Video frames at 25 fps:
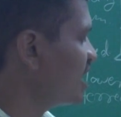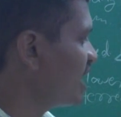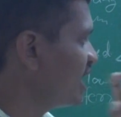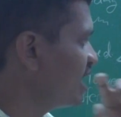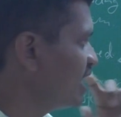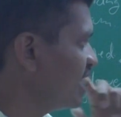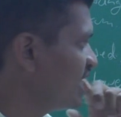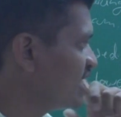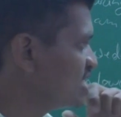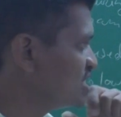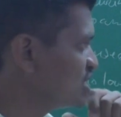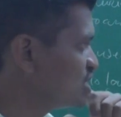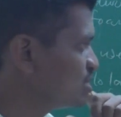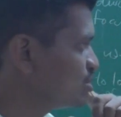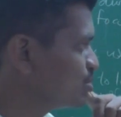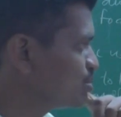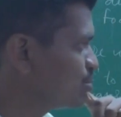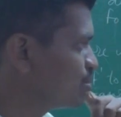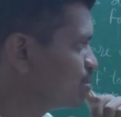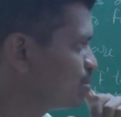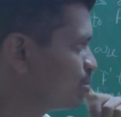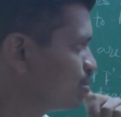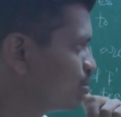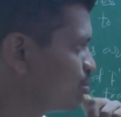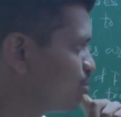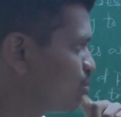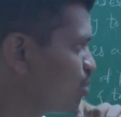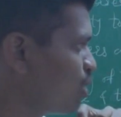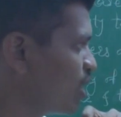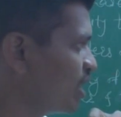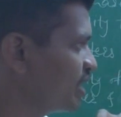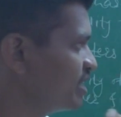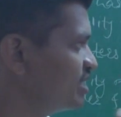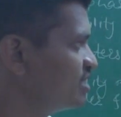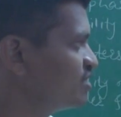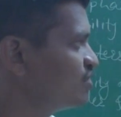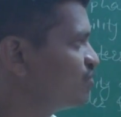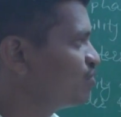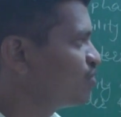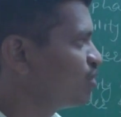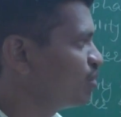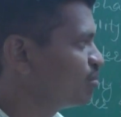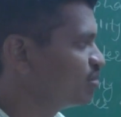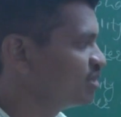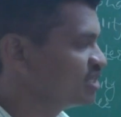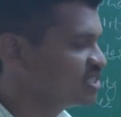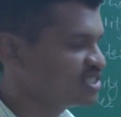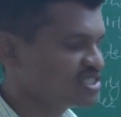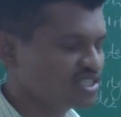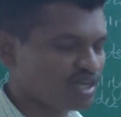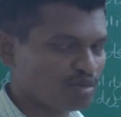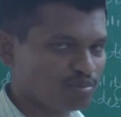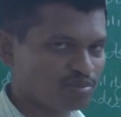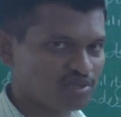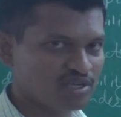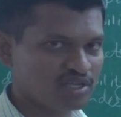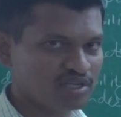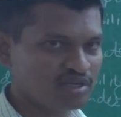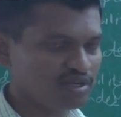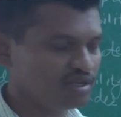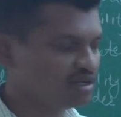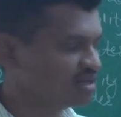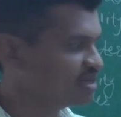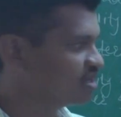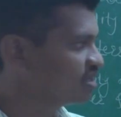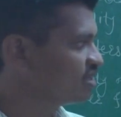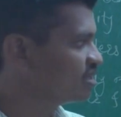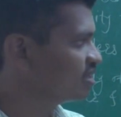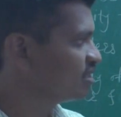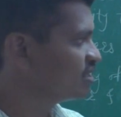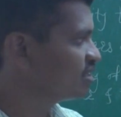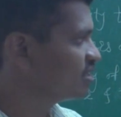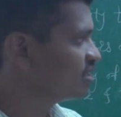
and last point from this chapter